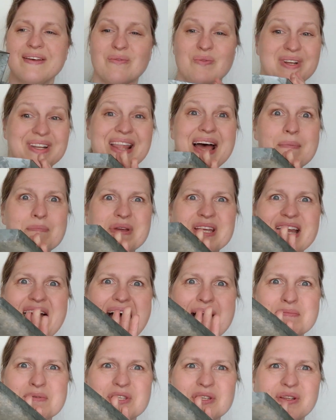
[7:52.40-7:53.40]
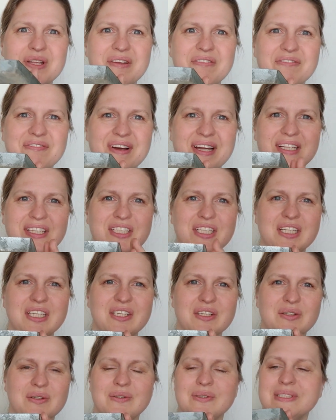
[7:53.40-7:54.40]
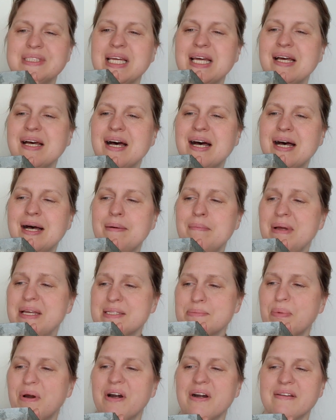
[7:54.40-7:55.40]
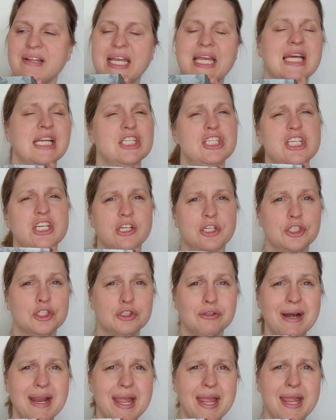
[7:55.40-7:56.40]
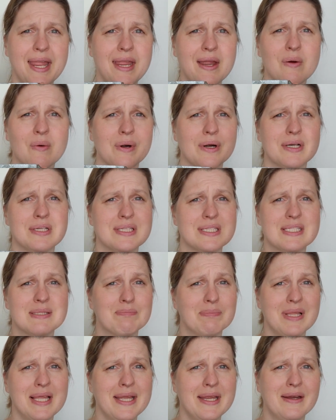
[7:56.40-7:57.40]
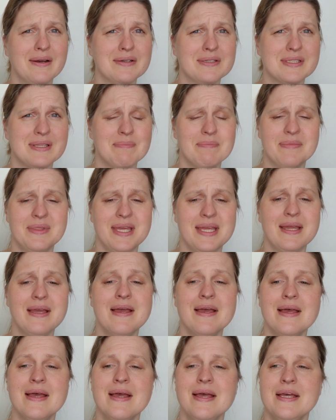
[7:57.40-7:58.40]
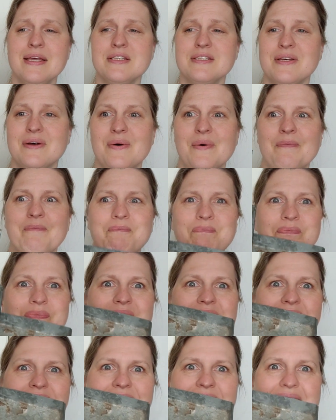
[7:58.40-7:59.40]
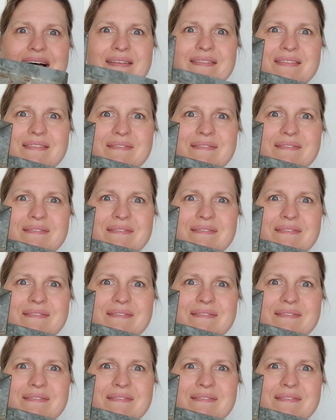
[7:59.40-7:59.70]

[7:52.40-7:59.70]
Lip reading: Wouldn't that be absolutely fun to use as part of like a tray or a display or something? So yeah,